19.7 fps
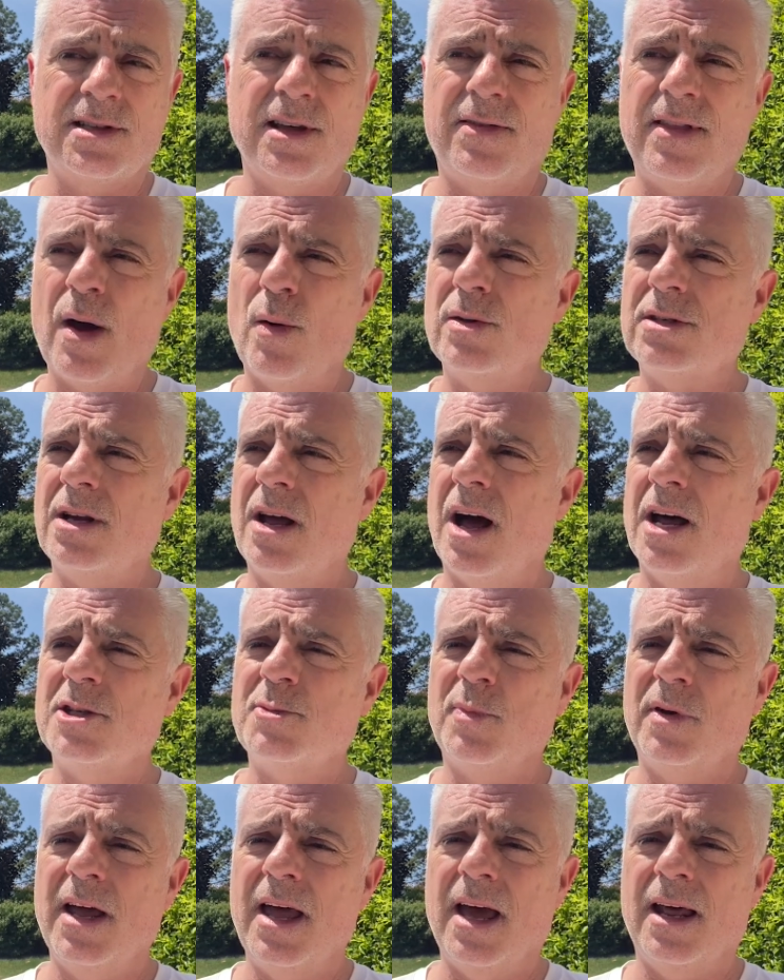that was God's
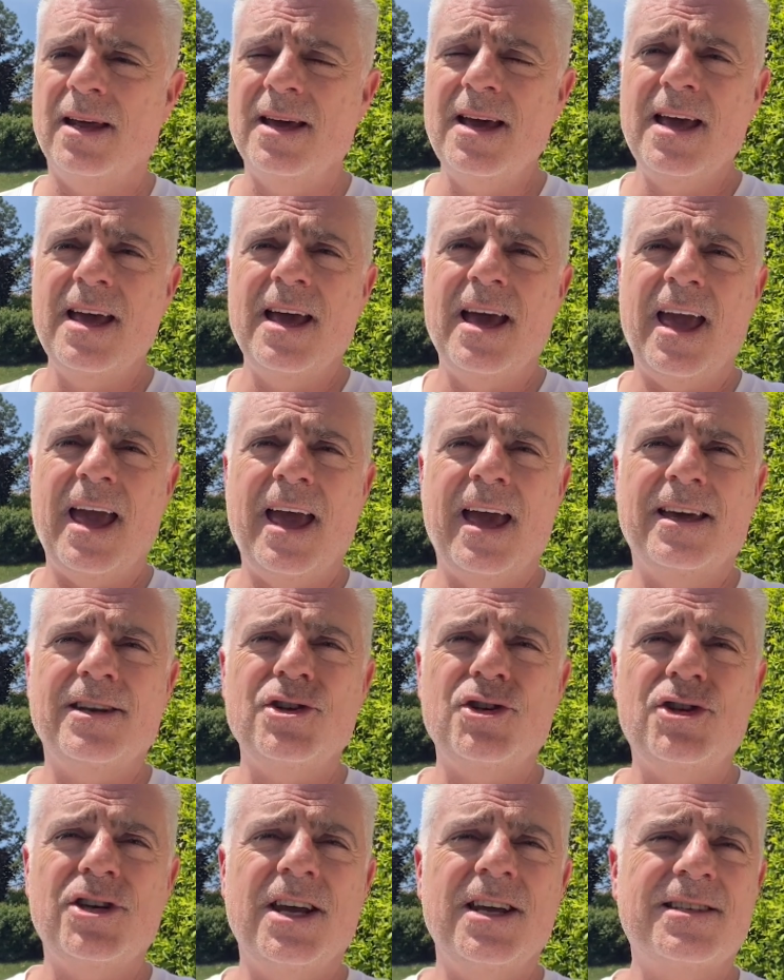plan.
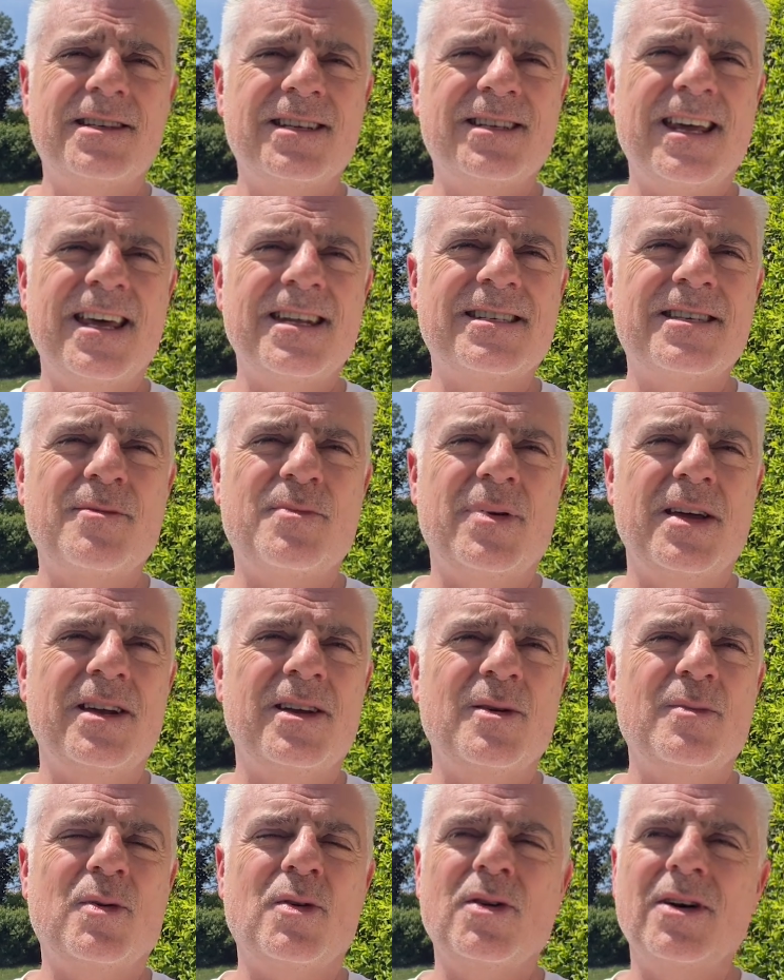And Jesus is
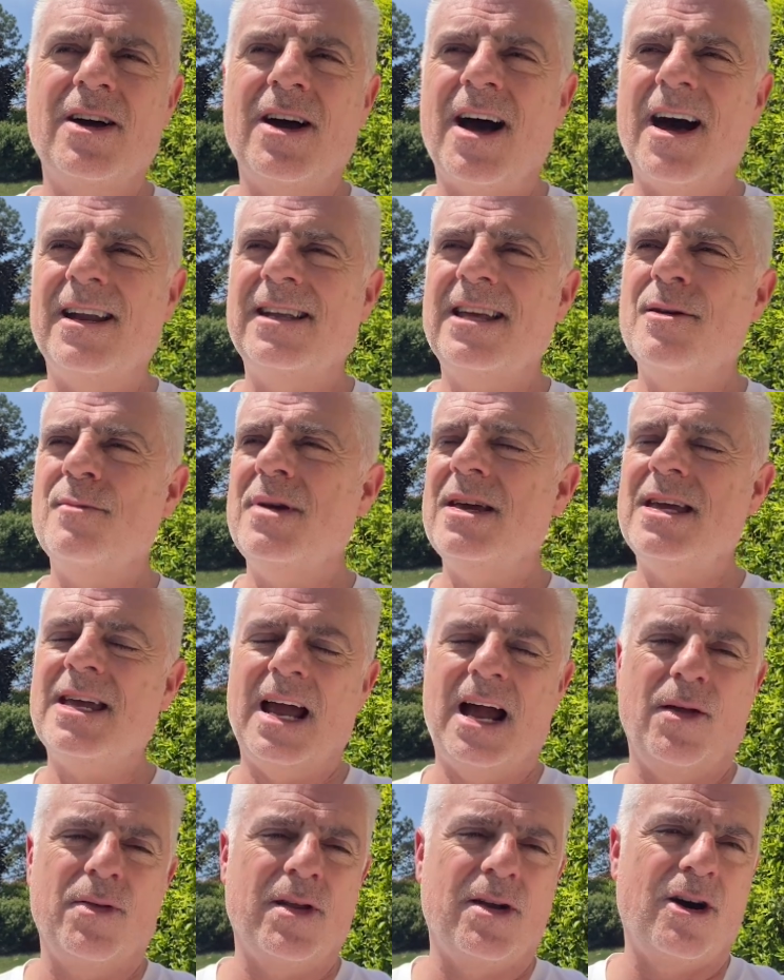dependable. God can be
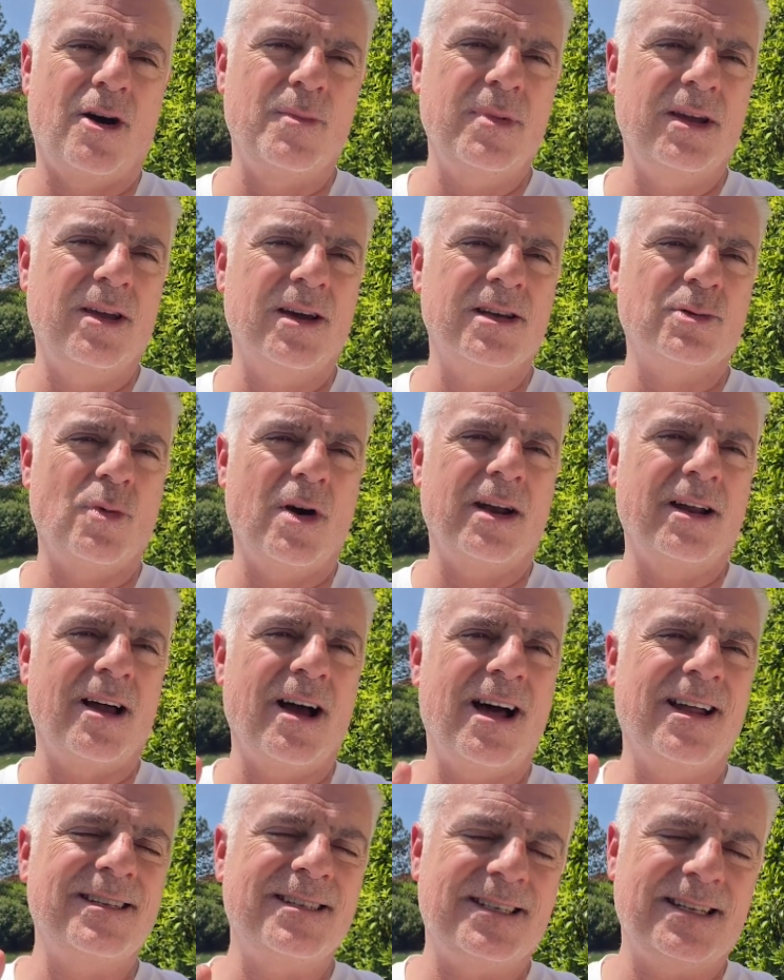counted on because what
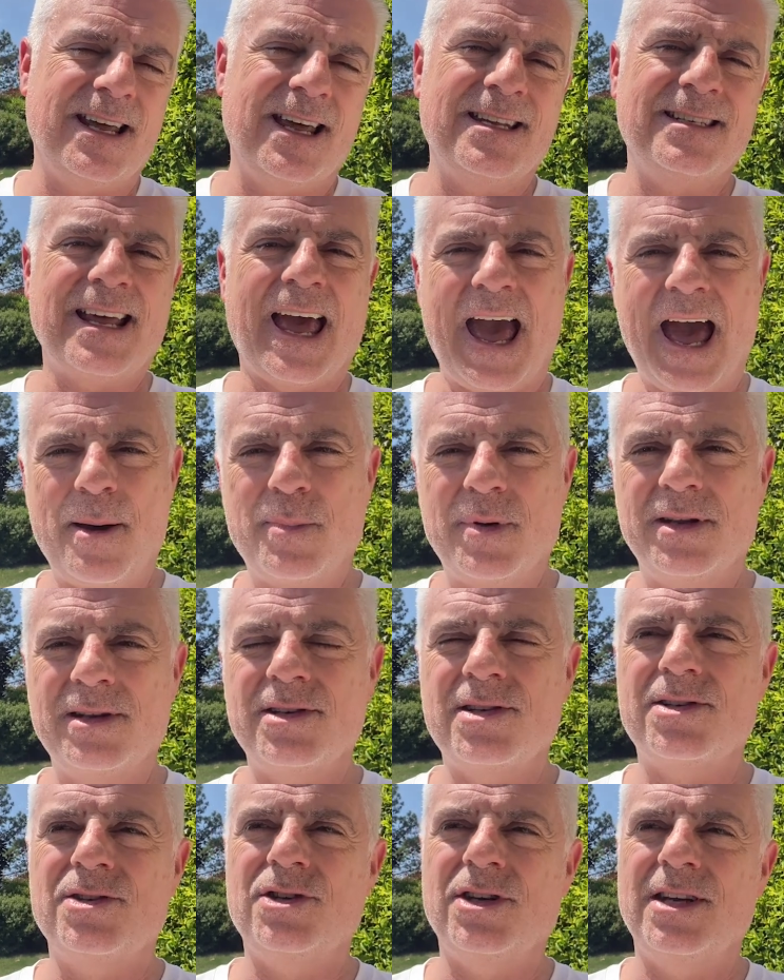God says
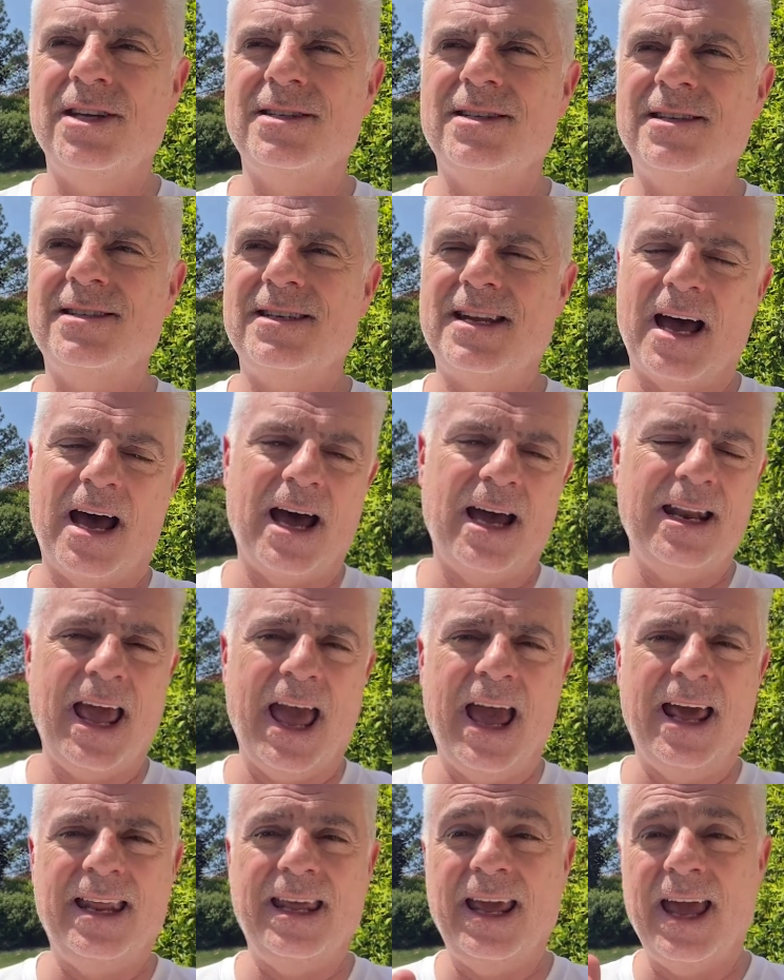happens. Jesus died
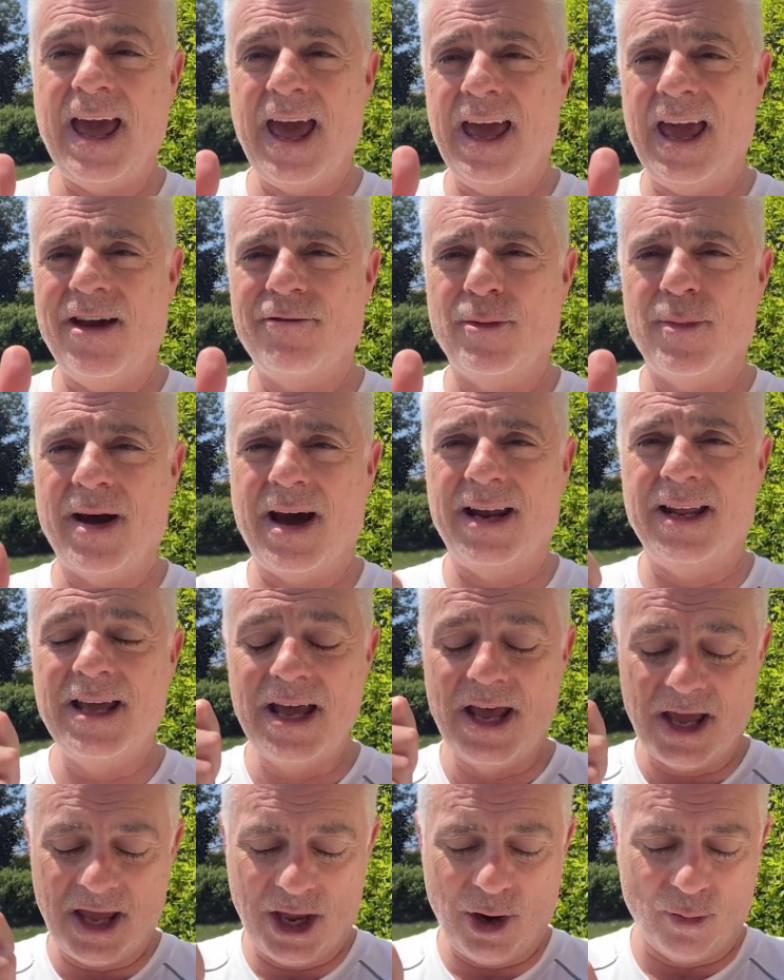and
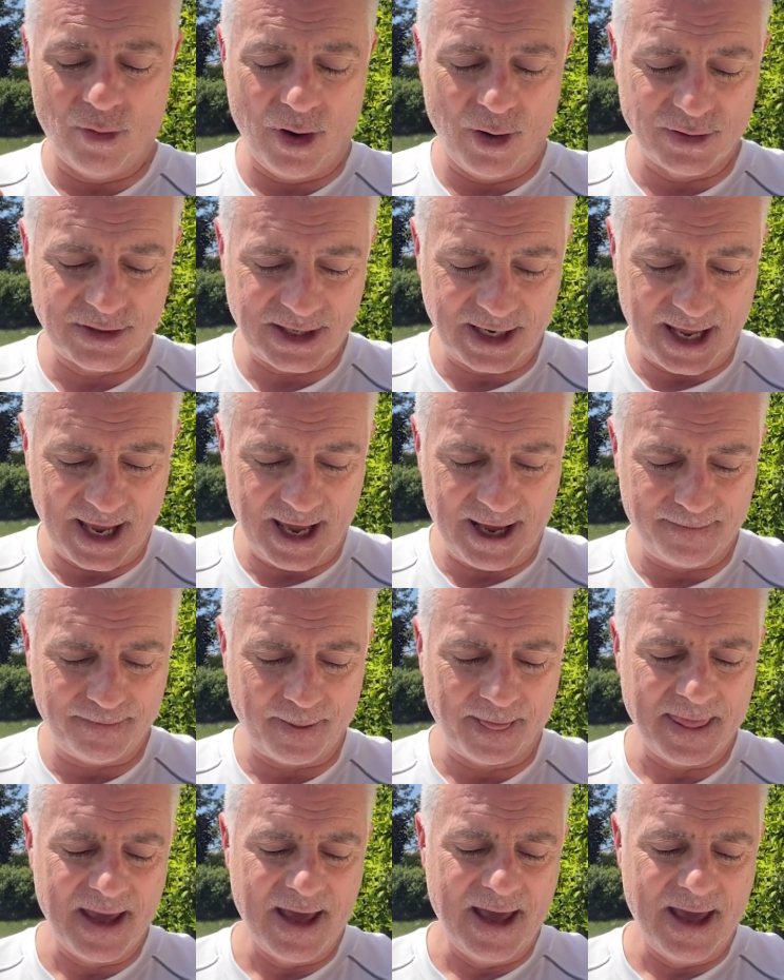he rose again.